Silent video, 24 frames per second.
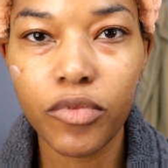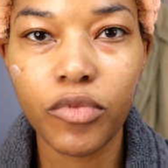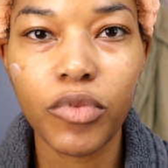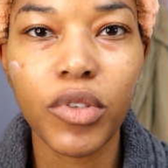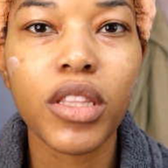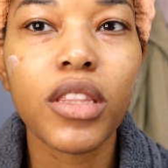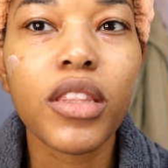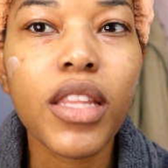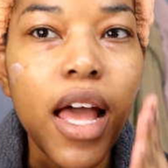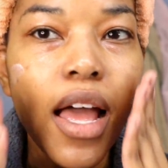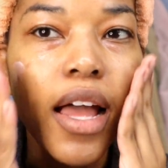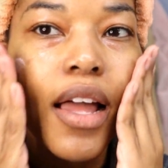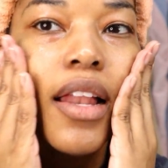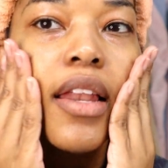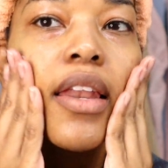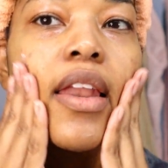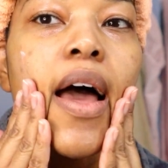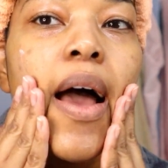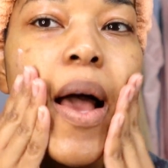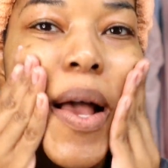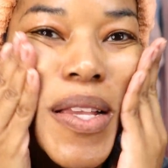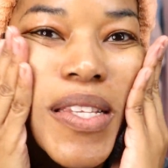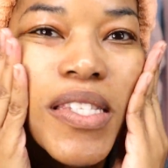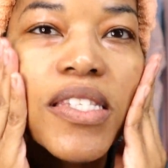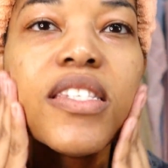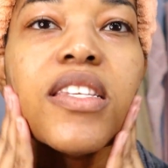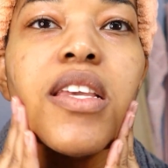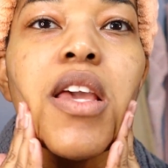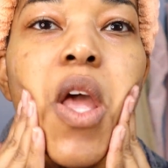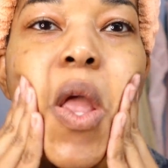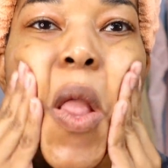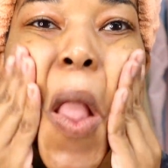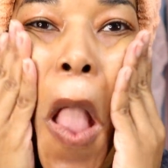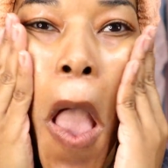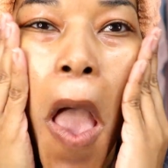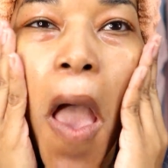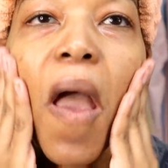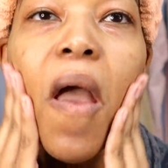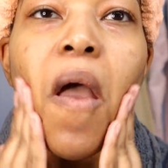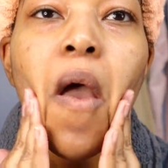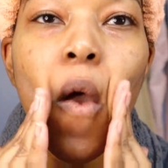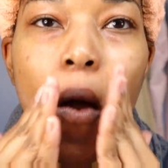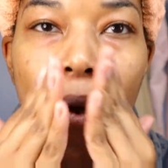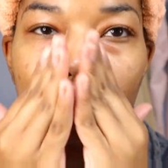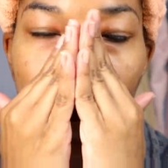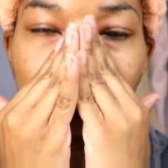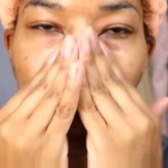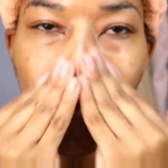with that glass skin
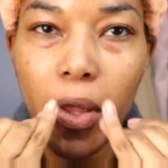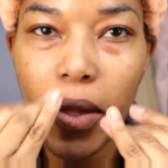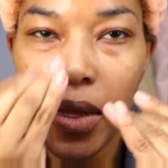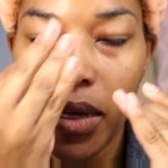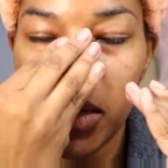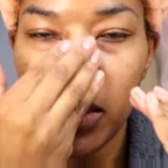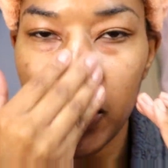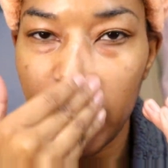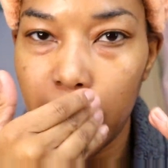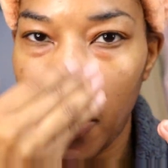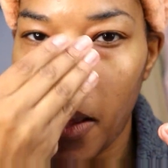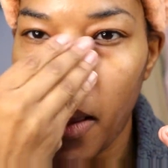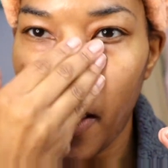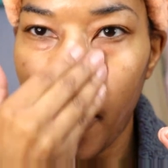finish